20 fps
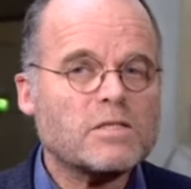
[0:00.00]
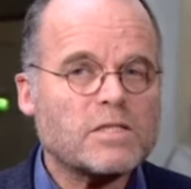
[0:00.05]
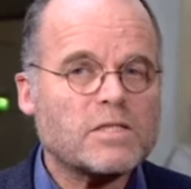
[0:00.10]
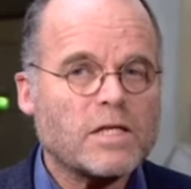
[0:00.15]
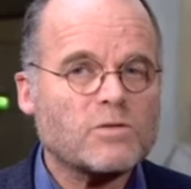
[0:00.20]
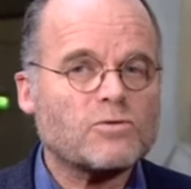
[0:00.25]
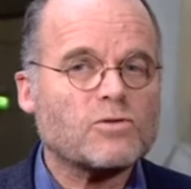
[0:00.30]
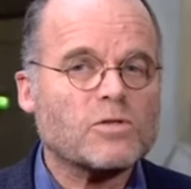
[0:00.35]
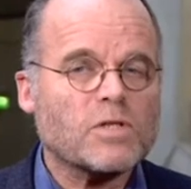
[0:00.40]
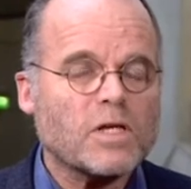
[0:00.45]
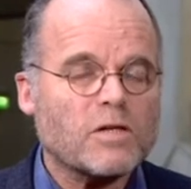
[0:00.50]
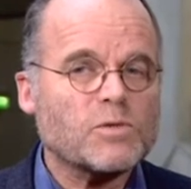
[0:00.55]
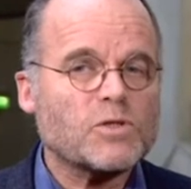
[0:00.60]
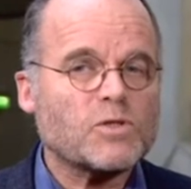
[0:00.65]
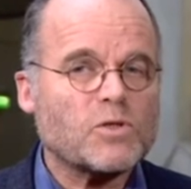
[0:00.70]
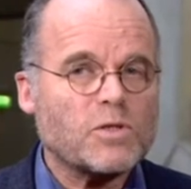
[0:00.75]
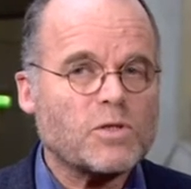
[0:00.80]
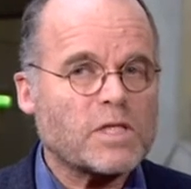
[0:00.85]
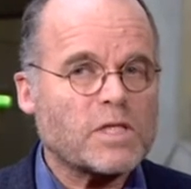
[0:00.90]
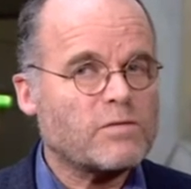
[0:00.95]
central
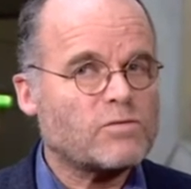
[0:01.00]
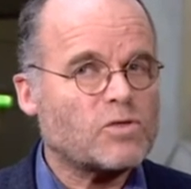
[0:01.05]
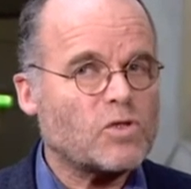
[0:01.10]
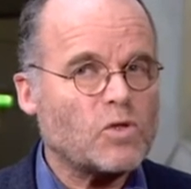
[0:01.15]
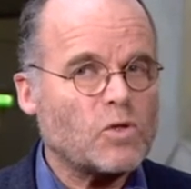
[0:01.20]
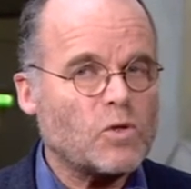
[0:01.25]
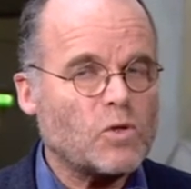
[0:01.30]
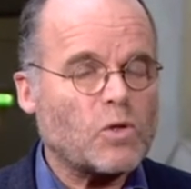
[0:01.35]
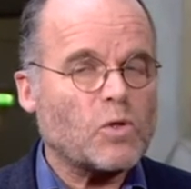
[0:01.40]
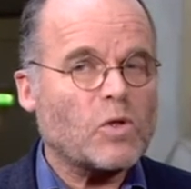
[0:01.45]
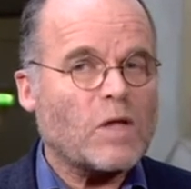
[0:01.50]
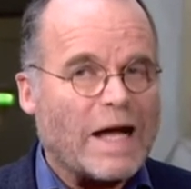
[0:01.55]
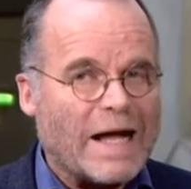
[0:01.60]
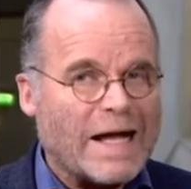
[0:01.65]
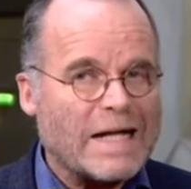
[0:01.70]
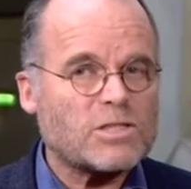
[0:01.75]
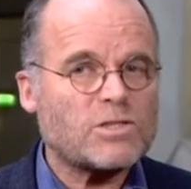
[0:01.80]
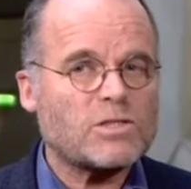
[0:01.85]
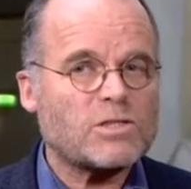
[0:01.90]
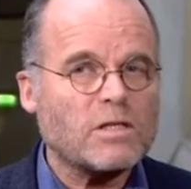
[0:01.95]
government's going to give to local.
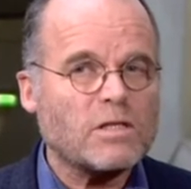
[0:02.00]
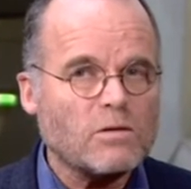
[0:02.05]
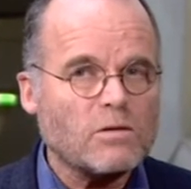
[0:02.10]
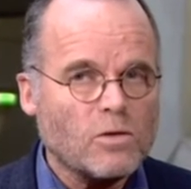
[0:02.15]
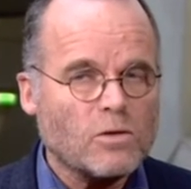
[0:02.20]
Actually,